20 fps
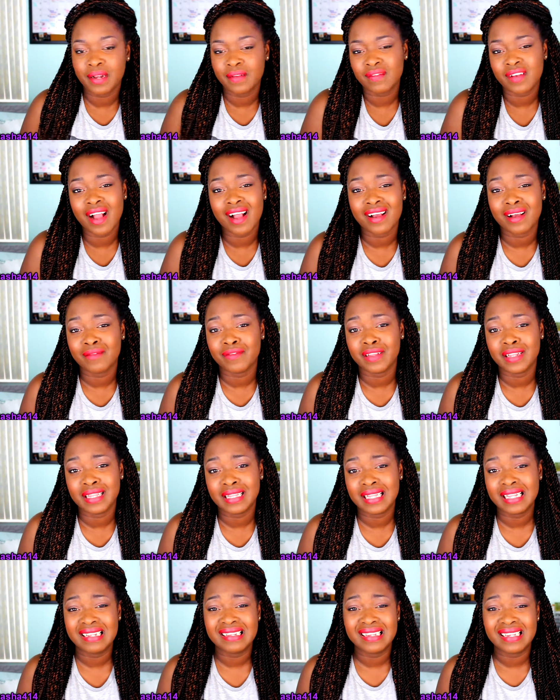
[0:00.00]
if not, I'm
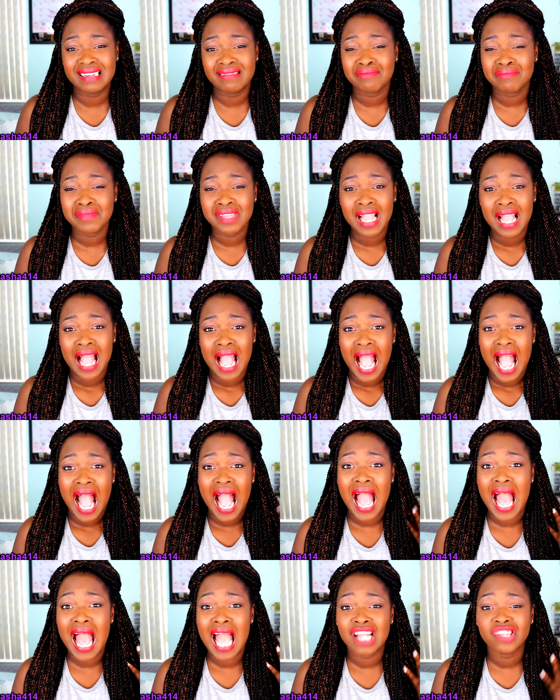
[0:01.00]
feeling lazy.
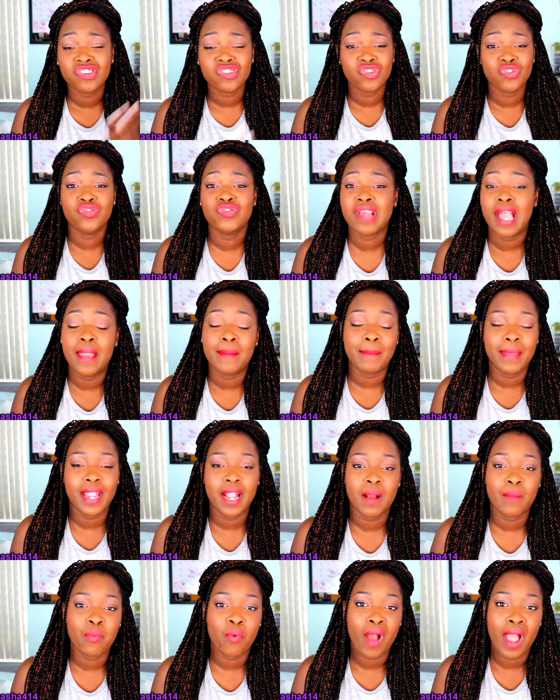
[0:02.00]
I just use a
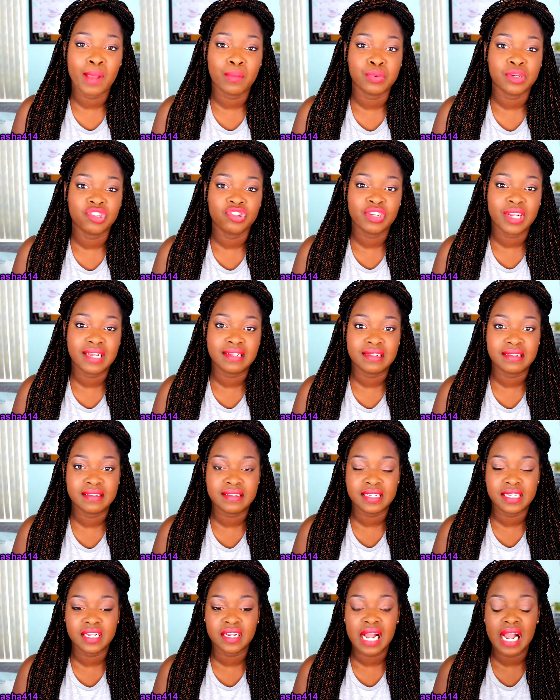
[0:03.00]
makeup wipe, which you guys can
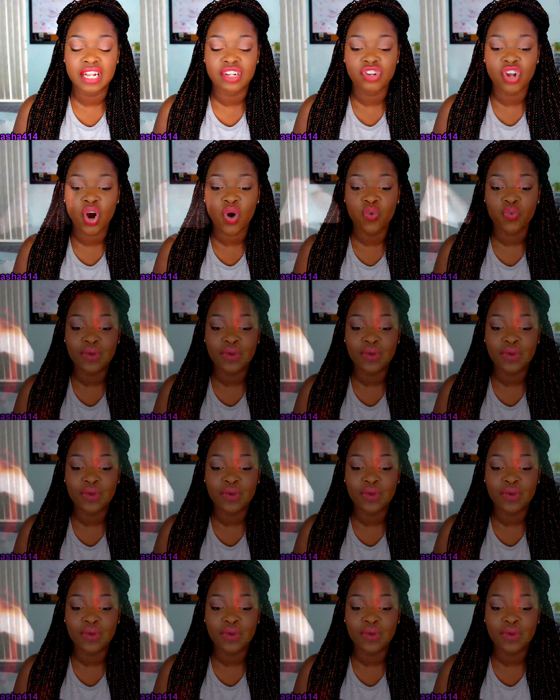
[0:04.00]
see here. I don't